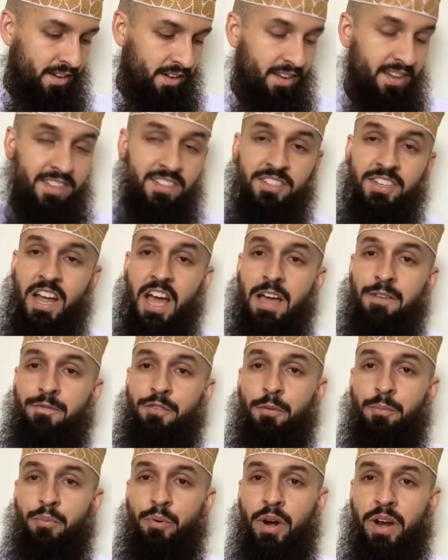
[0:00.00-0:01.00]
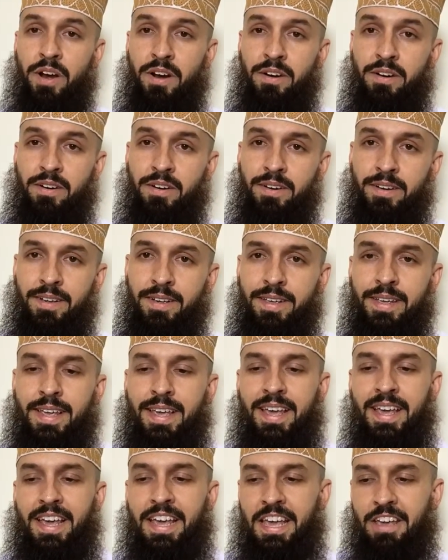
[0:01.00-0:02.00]
it's time for prayer,
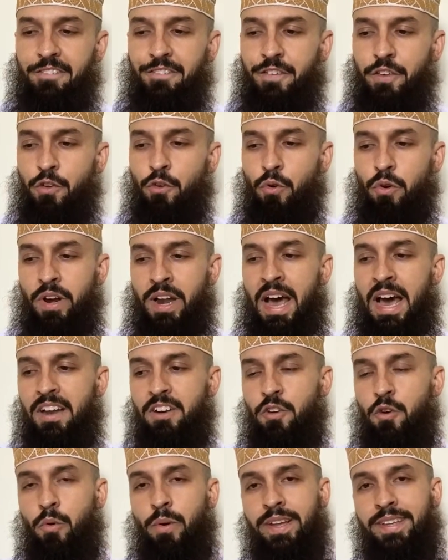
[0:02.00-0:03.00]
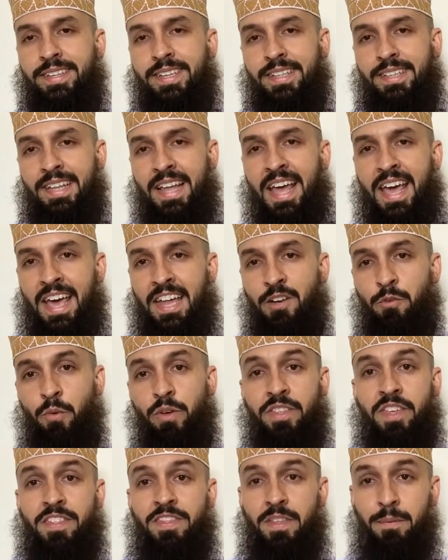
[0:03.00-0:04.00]
if you're not going to land
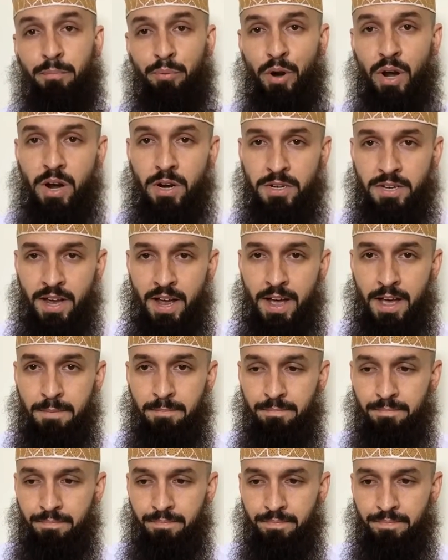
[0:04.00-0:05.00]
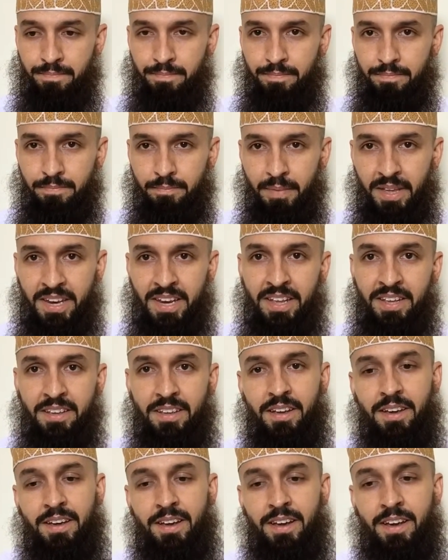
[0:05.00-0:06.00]
within the prayer time,
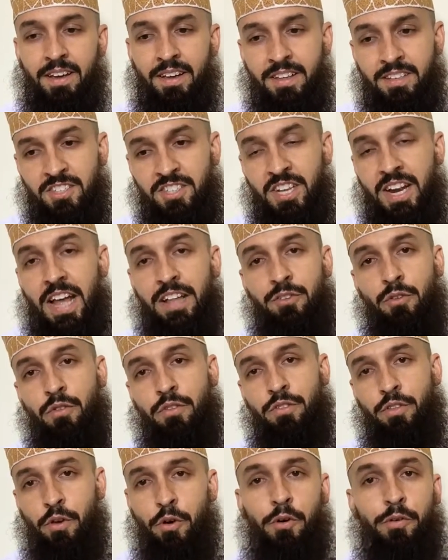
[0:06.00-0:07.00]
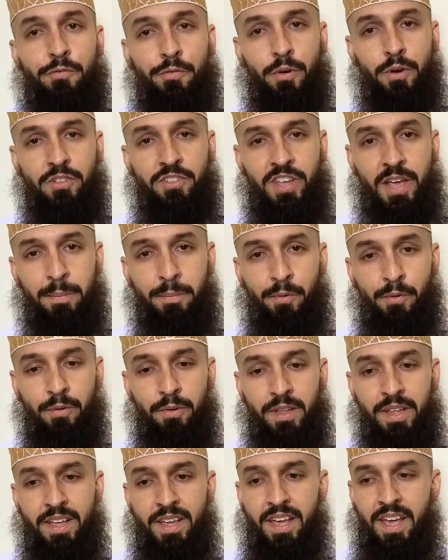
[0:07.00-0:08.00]
meaning it's Salatul Dhuhr, for example,
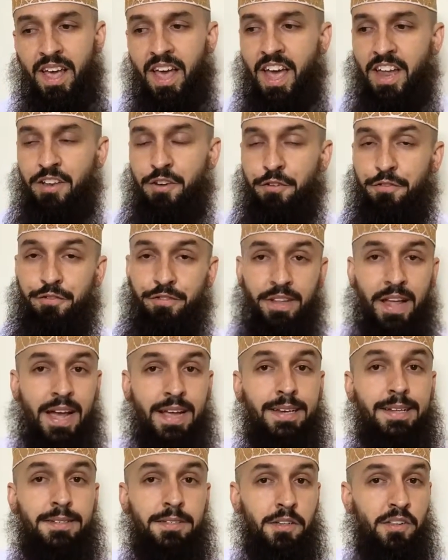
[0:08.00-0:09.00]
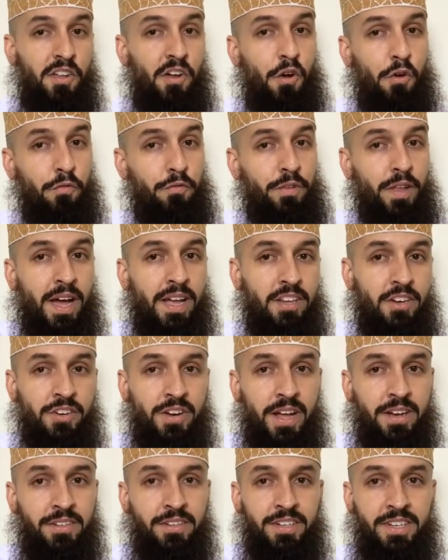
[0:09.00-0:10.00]
and your flight is a long flight, you're
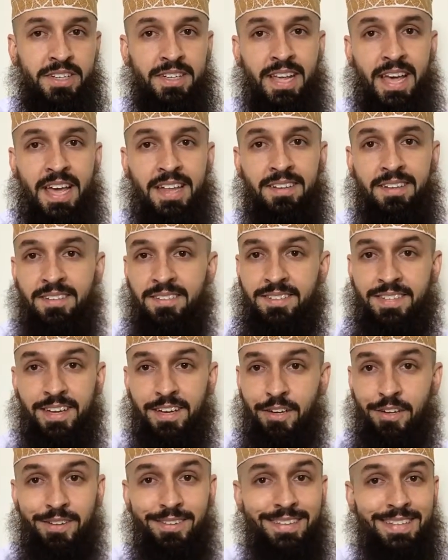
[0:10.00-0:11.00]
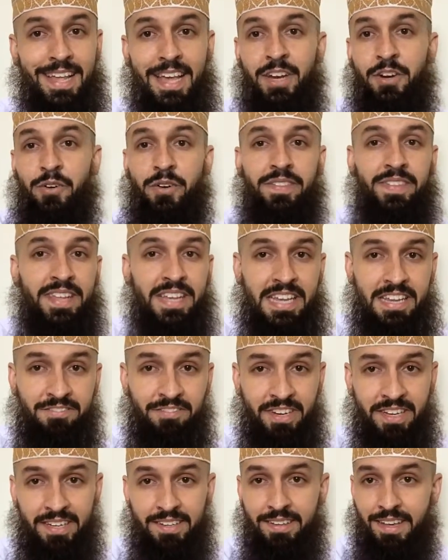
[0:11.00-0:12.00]
not going to land until later in the
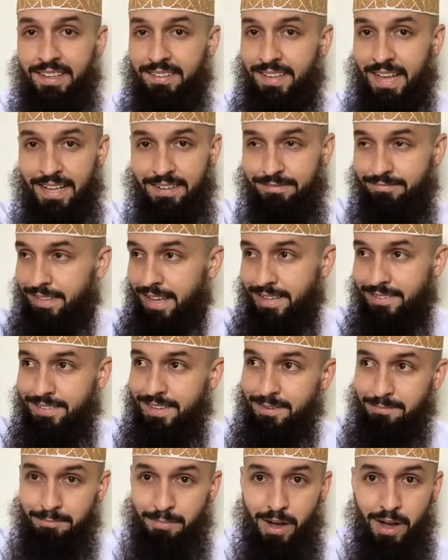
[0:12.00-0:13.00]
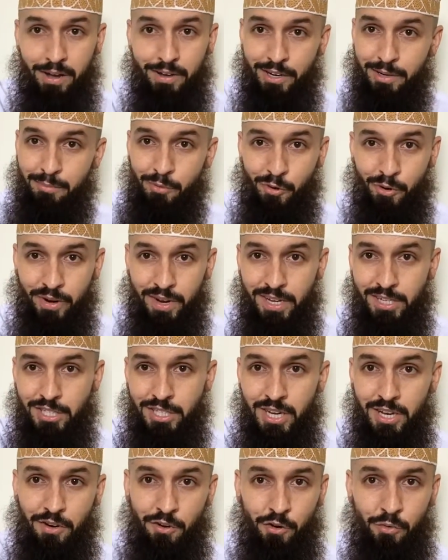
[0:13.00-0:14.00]
evening at Maghrib or
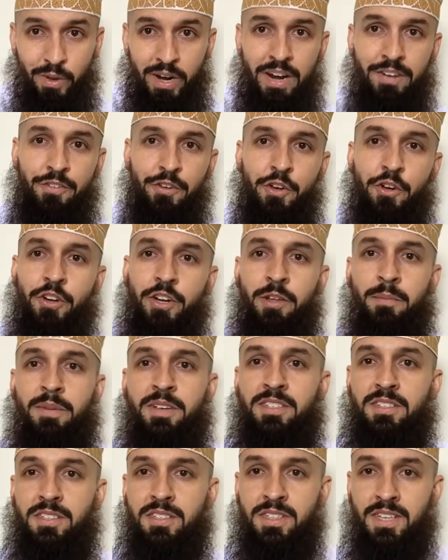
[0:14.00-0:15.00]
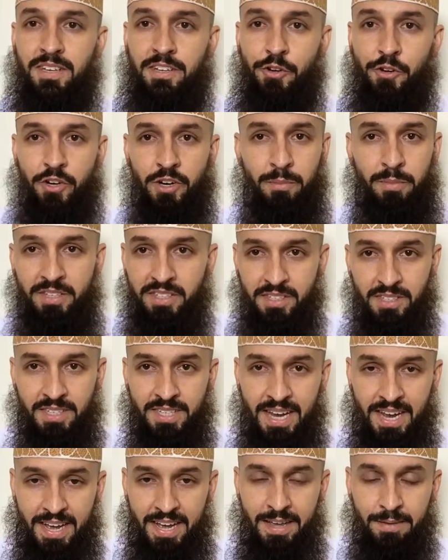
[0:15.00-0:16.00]
Isha or whatever, you're going to miss the
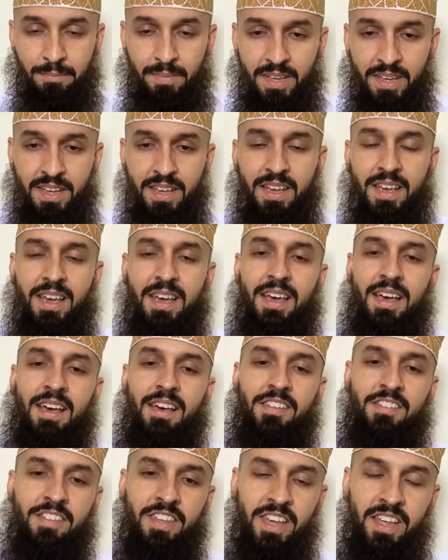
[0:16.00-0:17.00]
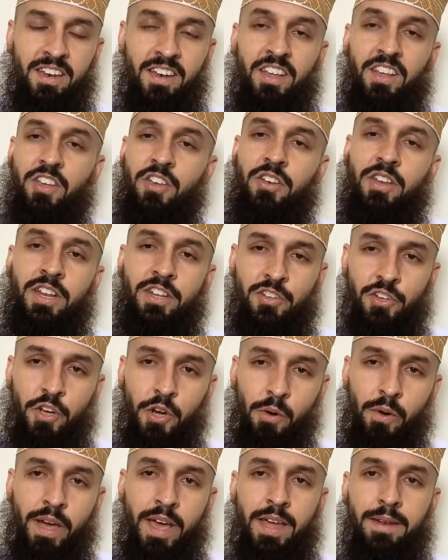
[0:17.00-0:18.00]
time, then you need to
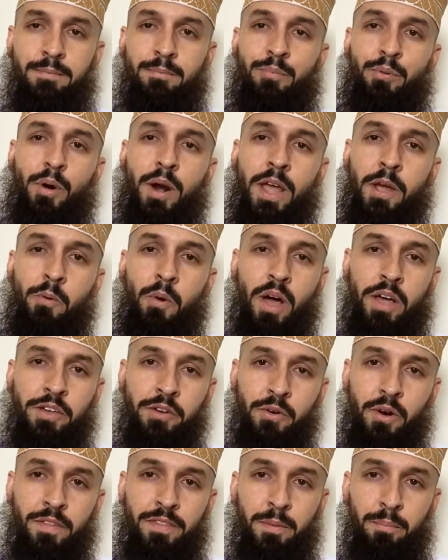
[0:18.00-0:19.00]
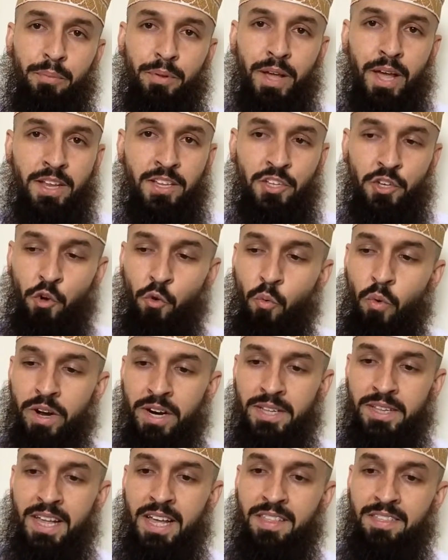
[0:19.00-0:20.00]
go ahead and pray while you're on the plane. You don't want
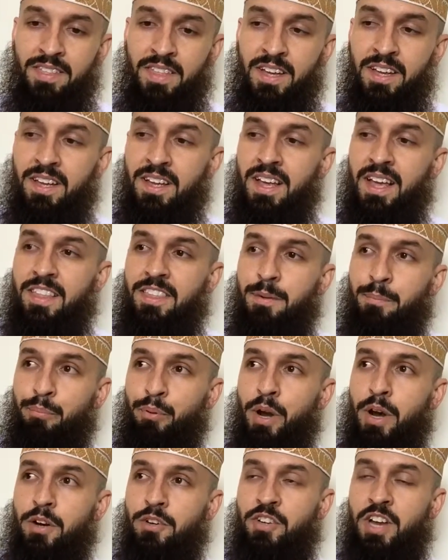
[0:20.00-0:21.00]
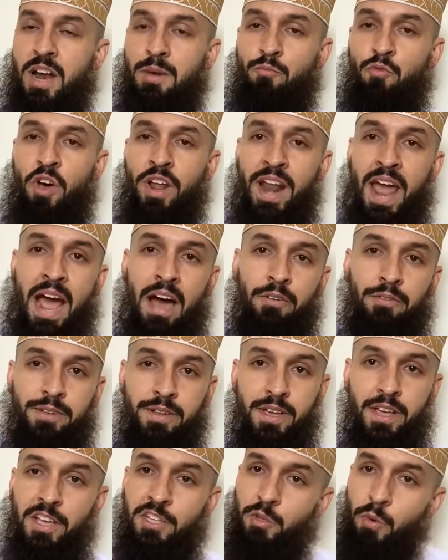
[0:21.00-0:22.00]
to let the prayer time run out.
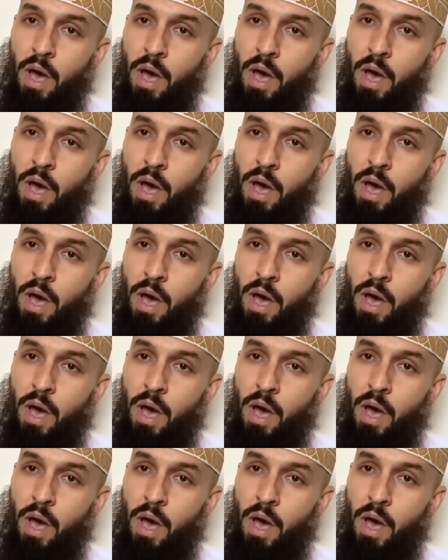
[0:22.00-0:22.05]
So